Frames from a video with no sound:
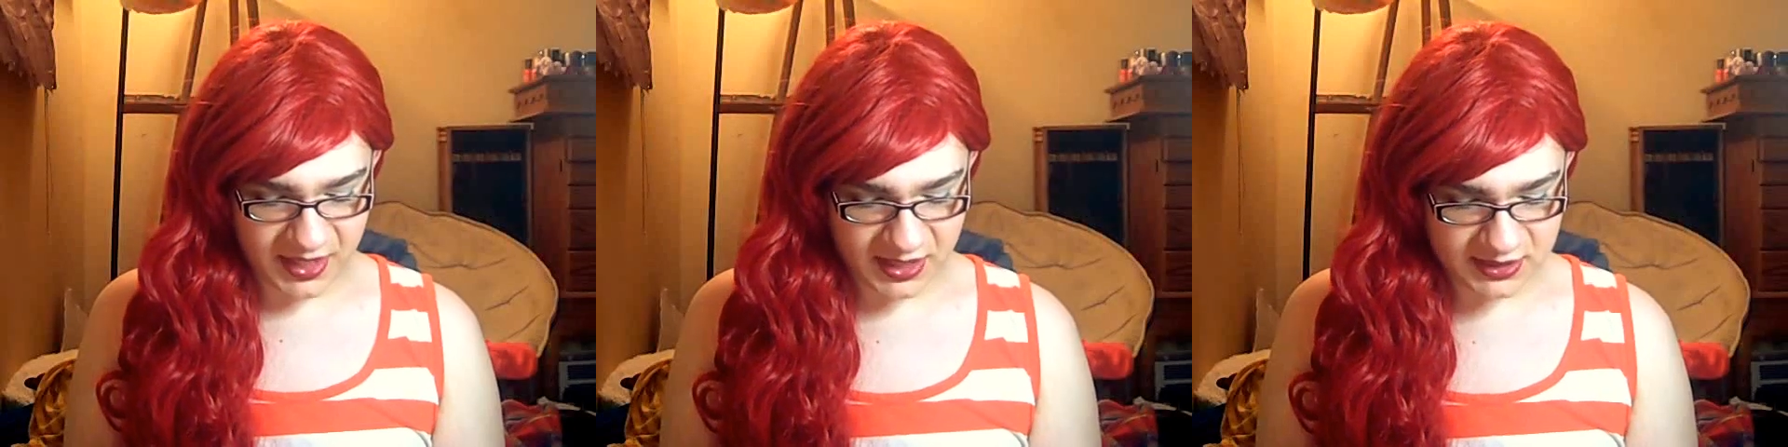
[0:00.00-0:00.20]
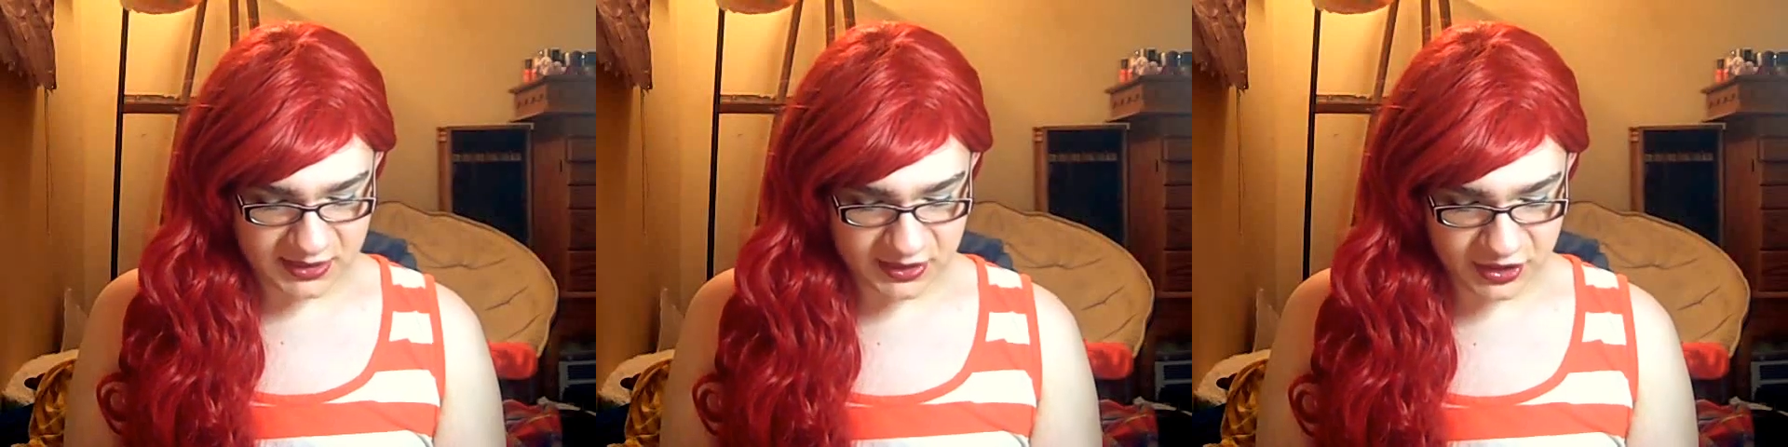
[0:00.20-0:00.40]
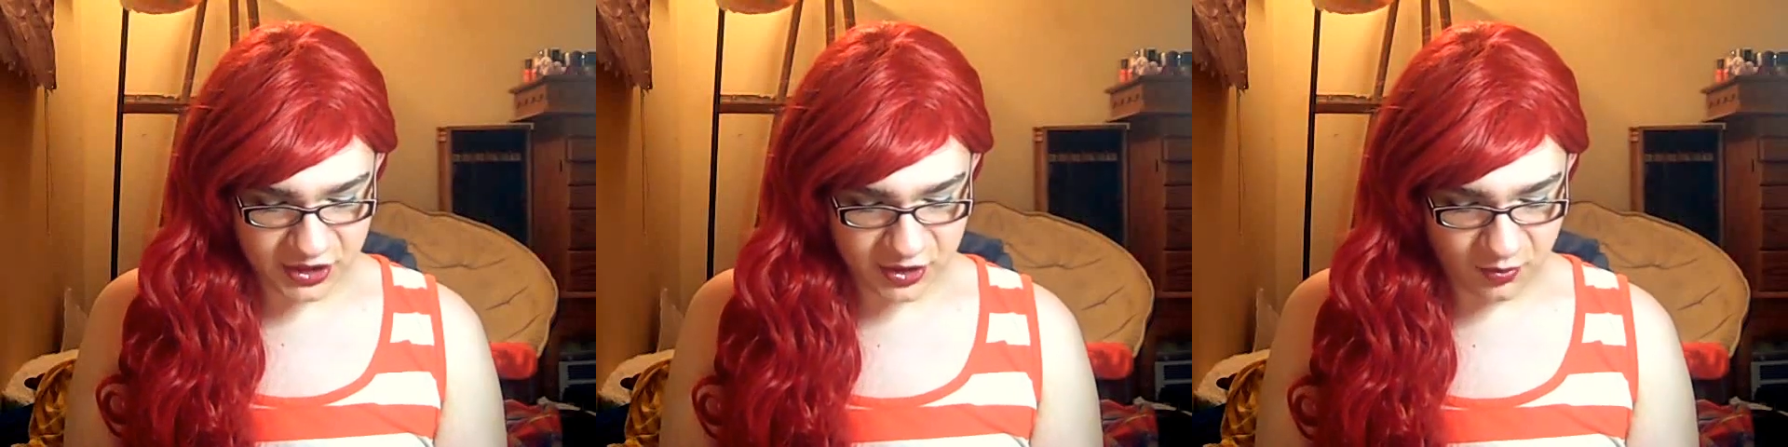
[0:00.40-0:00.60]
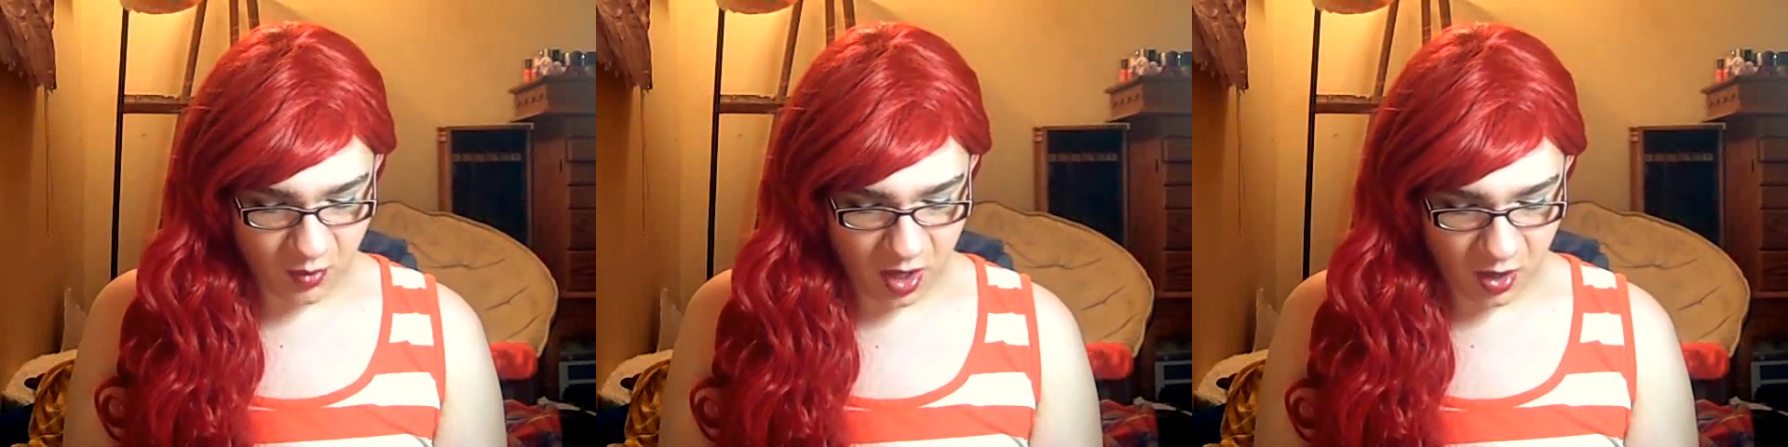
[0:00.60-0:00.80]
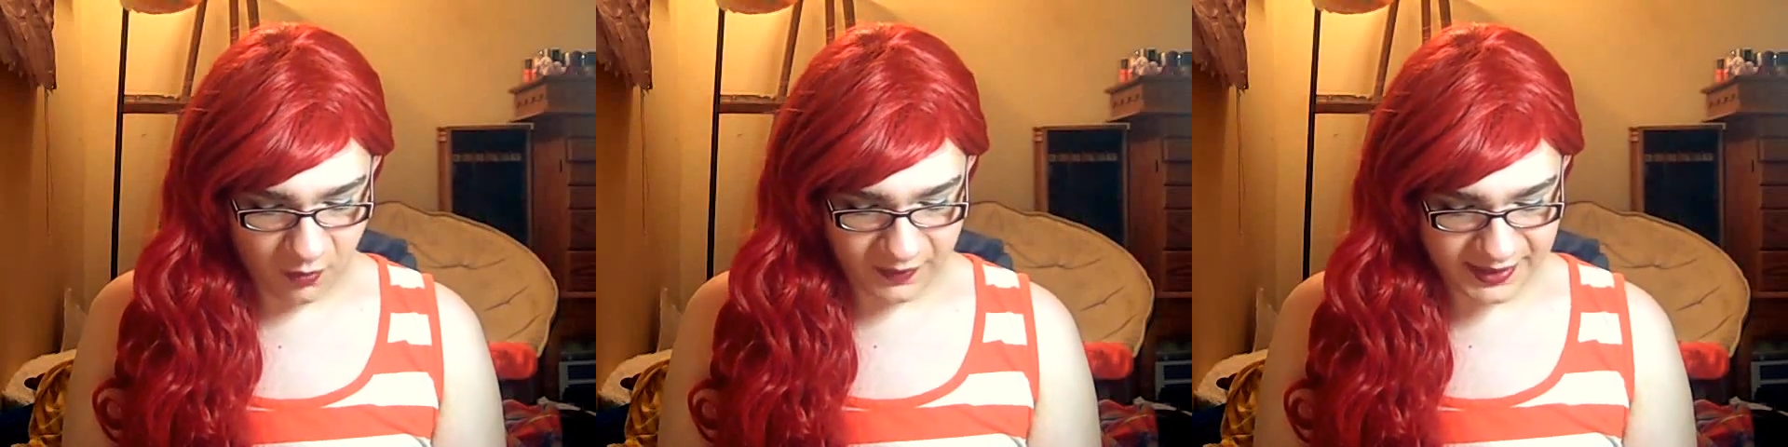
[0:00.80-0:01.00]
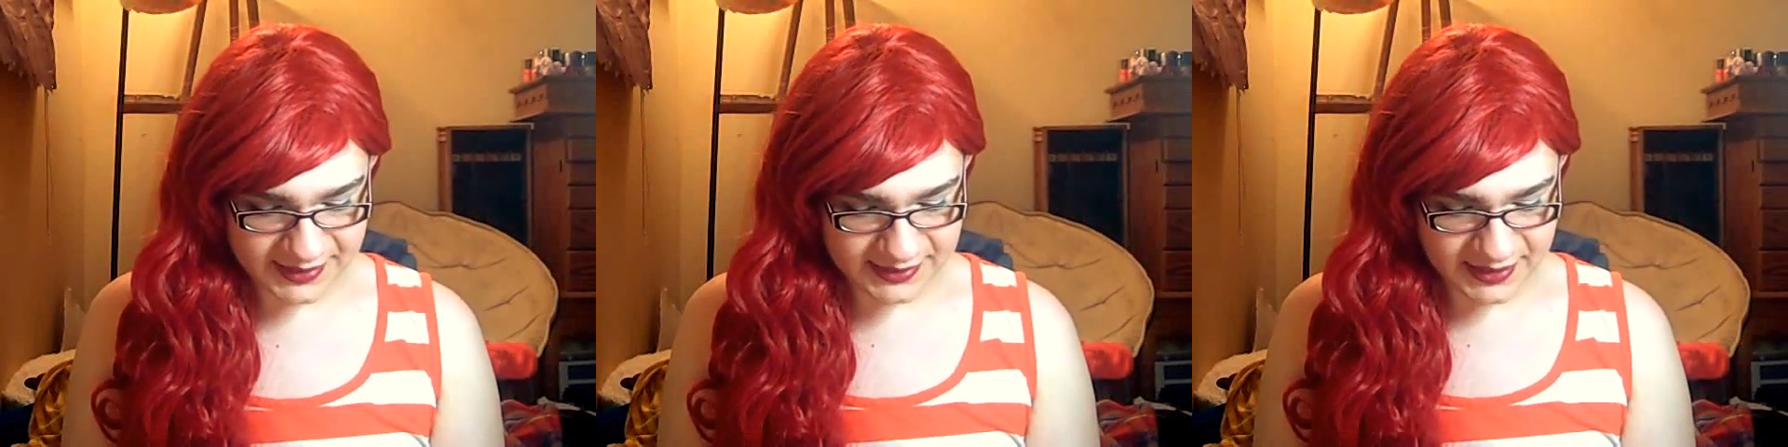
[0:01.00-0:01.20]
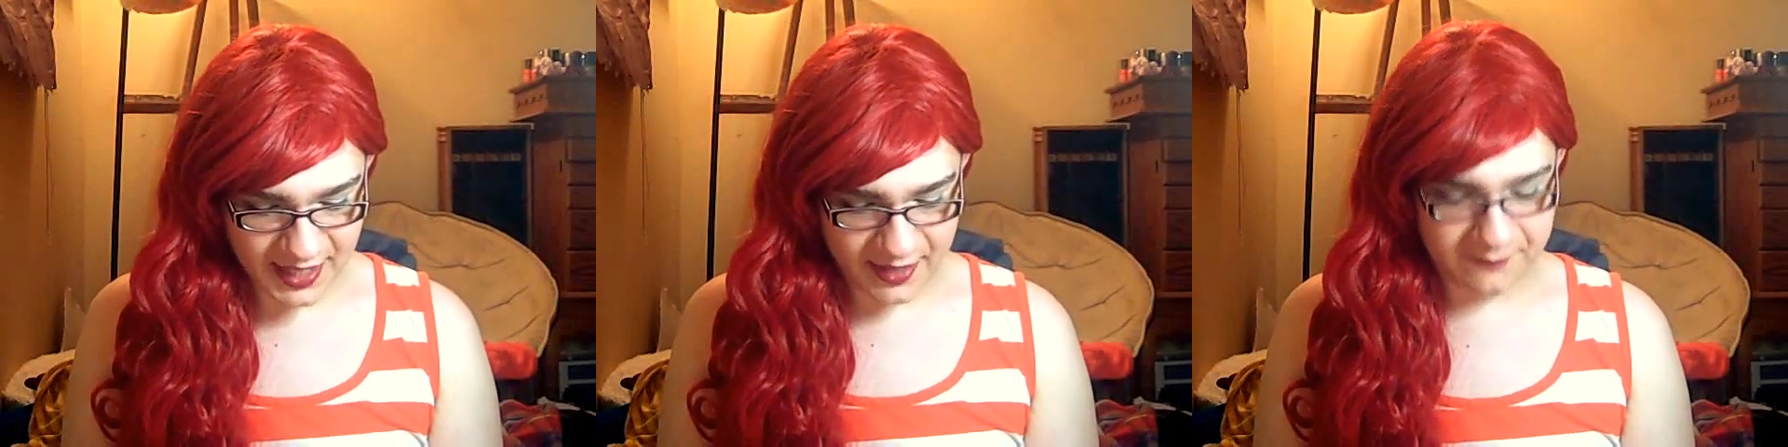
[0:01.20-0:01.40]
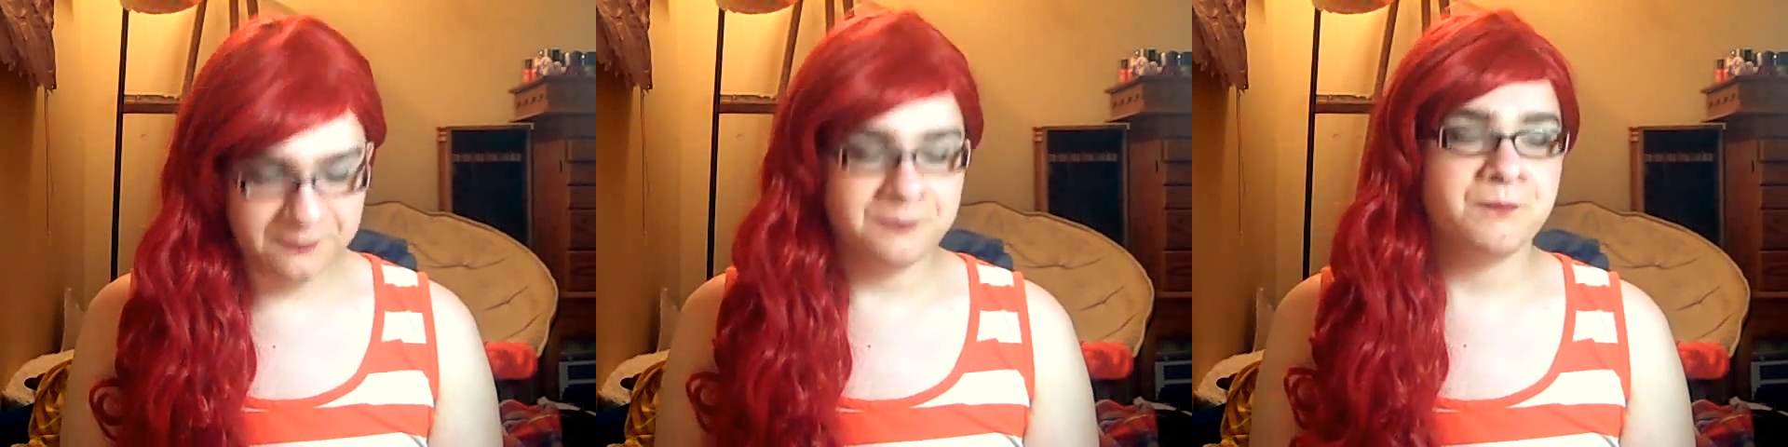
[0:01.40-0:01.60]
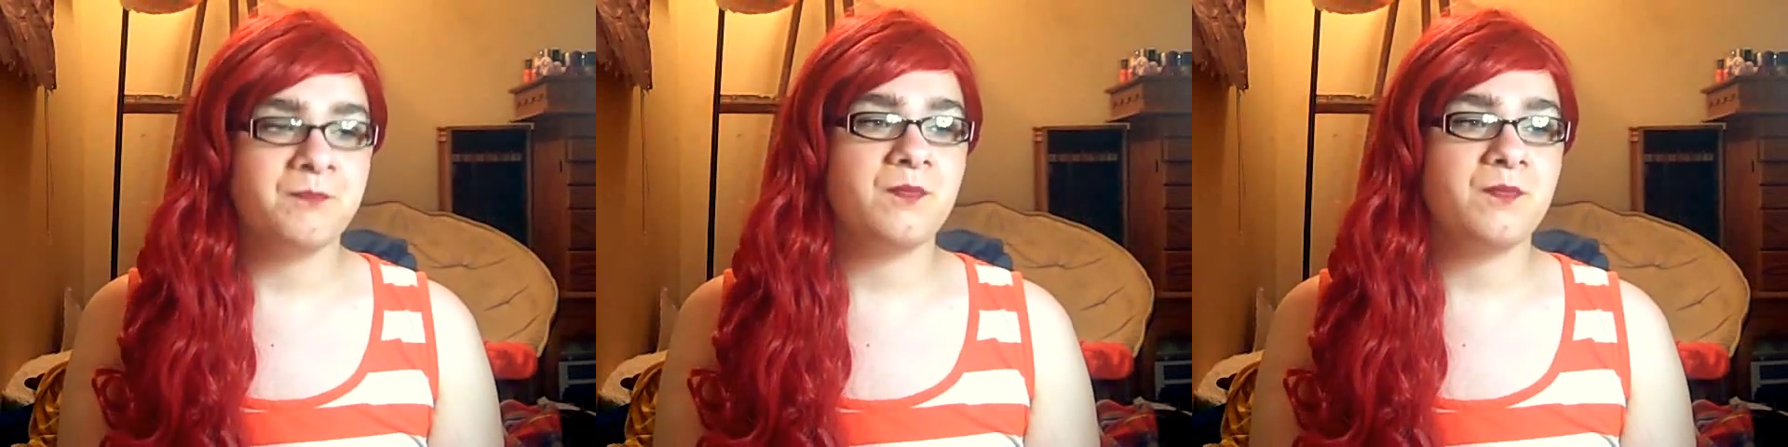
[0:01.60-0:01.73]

means, you always say?